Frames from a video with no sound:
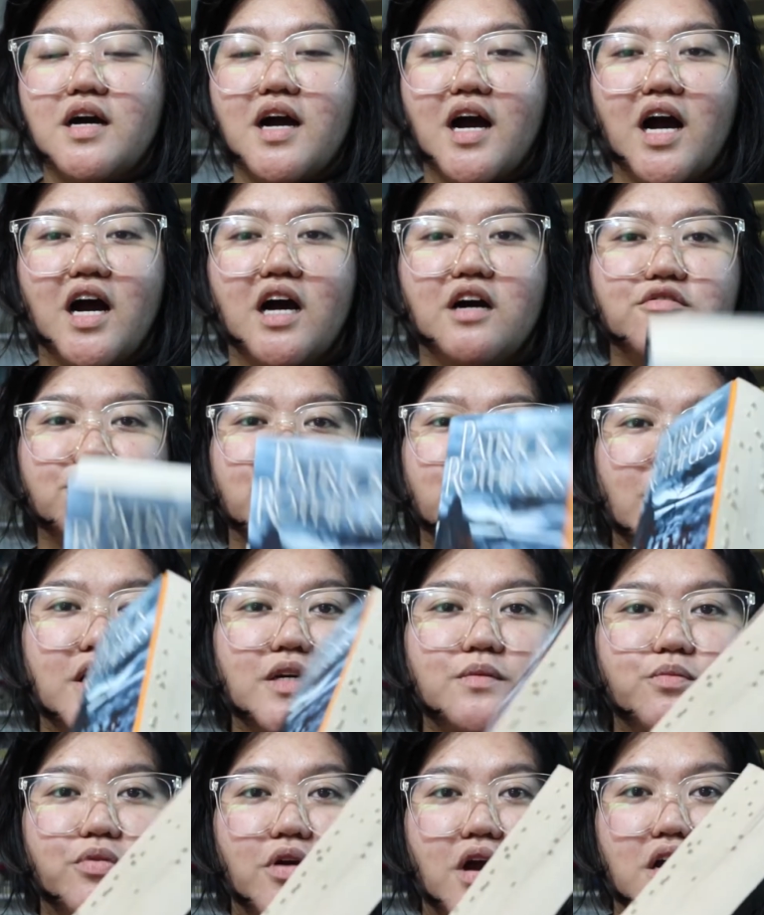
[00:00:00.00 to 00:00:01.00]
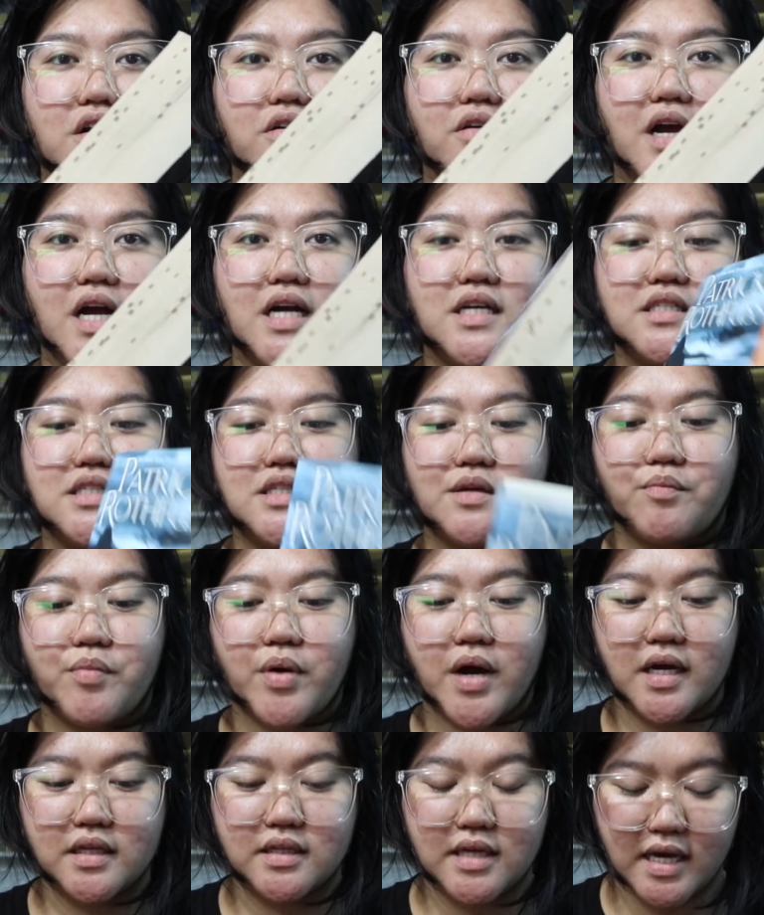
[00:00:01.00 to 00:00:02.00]
have great progress,
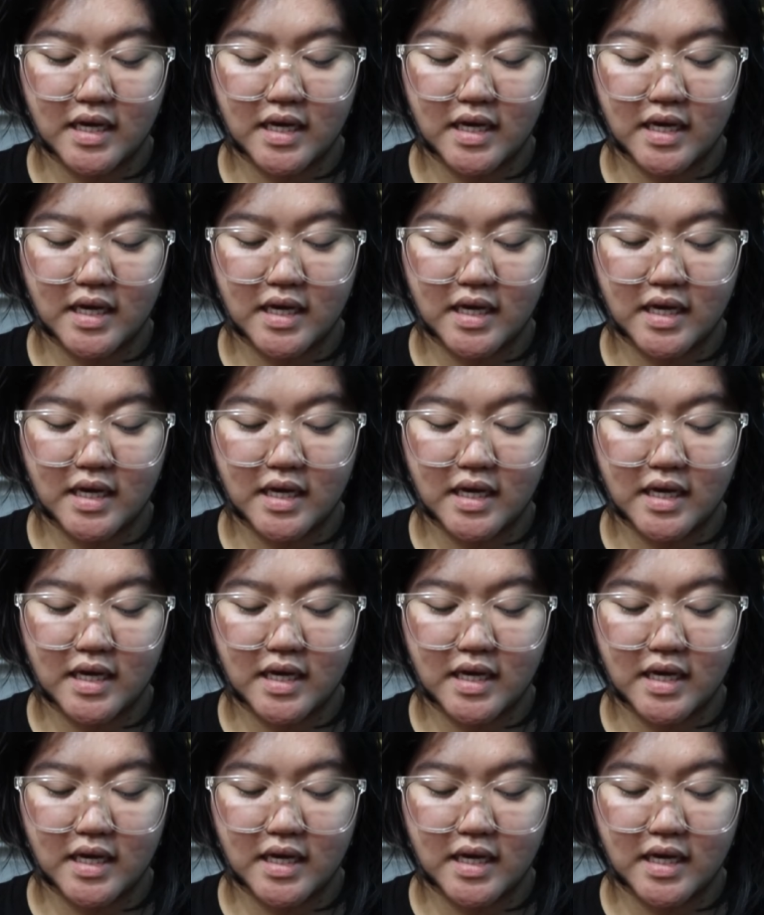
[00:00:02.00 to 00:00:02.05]
but